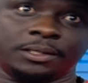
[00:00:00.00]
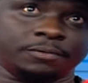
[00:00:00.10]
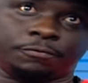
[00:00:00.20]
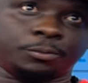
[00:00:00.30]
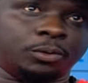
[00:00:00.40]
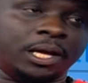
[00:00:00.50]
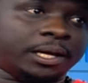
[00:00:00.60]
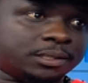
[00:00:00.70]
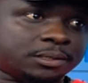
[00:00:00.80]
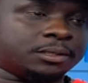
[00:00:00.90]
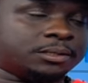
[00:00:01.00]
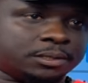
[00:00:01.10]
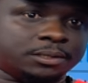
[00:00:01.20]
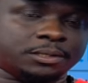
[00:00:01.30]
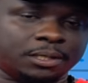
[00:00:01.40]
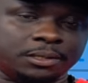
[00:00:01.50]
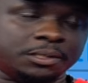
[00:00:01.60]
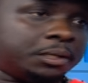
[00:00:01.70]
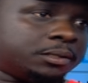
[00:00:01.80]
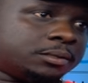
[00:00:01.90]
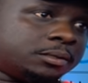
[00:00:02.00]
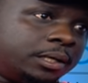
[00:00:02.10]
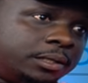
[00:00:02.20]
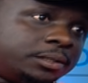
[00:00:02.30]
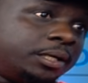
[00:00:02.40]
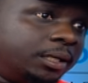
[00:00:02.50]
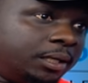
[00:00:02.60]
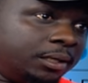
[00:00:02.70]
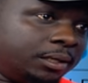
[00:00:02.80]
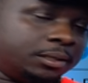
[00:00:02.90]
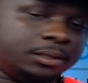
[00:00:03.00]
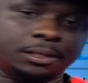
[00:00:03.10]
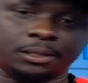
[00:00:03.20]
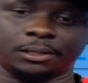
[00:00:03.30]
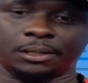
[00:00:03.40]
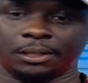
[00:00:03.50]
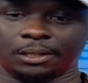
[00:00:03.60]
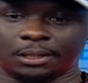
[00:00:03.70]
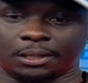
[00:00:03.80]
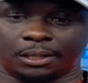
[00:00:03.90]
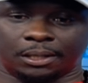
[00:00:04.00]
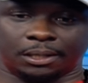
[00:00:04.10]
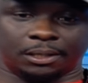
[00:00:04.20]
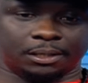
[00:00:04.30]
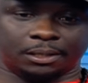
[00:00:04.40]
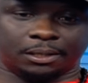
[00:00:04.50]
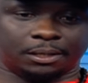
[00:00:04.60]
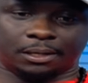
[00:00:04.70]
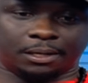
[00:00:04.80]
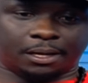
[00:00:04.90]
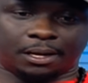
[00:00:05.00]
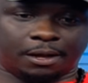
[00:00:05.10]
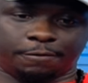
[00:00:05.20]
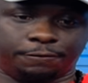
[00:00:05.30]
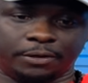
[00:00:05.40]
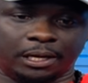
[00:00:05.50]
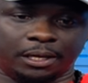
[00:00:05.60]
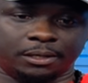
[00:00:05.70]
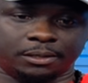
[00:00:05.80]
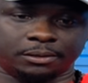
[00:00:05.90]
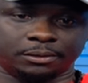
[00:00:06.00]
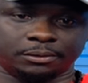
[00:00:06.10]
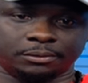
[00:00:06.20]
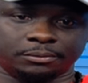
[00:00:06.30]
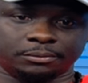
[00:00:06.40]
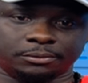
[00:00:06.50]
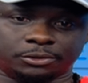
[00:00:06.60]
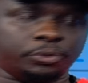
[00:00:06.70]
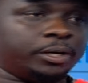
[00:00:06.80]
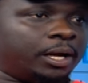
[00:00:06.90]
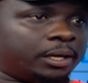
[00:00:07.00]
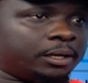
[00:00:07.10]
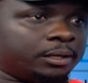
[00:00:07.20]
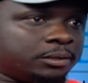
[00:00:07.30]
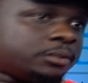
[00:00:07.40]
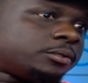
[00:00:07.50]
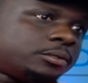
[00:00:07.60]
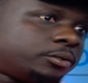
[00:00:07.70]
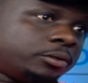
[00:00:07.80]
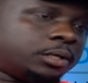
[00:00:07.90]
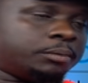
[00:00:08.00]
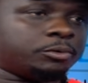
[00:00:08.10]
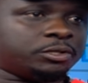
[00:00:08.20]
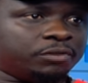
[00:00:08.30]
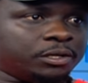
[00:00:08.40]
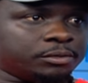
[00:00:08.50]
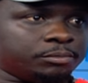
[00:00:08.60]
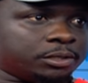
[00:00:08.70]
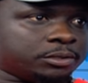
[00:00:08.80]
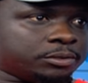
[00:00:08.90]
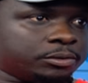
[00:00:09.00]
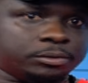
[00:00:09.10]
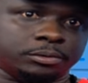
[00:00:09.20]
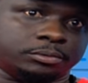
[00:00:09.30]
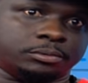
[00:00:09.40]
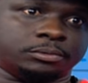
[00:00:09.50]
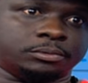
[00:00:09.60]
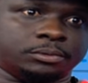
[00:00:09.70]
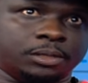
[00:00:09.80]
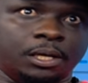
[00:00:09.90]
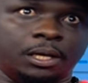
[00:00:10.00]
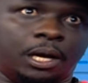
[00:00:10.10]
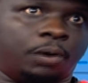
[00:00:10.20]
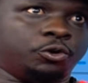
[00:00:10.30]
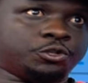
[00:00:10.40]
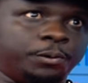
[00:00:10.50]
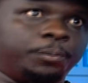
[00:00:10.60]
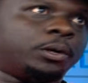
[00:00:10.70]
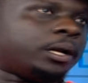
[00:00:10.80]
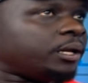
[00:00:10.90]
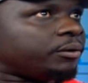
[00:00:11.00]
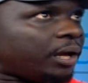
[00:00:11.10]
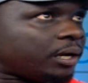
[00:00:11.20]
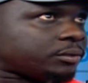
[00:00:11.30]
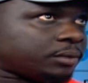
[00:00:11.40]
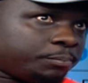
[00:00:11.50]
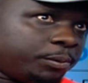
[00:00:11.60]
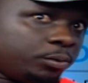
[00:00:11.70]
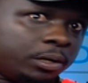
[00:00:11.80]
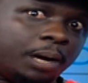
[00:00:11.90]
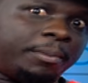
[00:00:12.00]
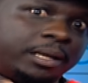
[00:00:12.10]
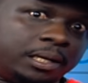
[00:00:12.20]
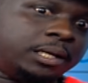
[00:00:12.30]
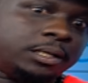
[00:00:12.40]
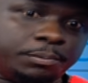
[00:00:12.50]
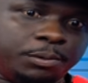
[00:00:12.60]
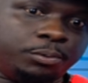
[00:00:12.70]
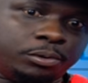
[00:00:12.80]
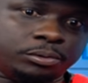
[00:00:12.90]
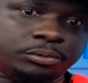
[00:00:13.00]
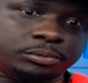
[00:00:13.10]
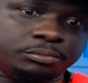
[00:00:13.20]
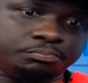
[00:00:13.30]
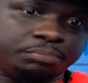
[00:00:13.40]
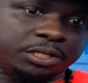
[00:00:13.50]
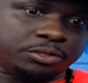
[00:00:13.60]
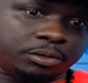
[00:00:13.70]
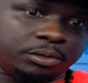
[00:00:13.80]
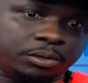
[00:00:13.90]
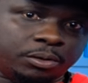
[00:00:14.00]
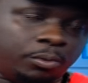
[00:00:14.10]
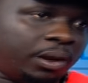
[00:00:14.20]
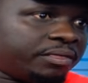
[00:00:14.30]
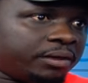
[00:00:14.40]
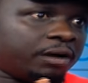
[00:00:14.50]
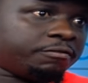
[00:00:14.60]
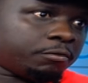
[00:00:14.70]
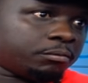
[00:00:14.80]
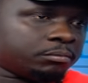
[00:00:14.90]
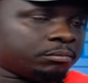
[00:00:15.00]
football yake is entertaining and I feel like story yake is totally motivating me. So I watch people and I react to people na ama I relate na people based on where they are from.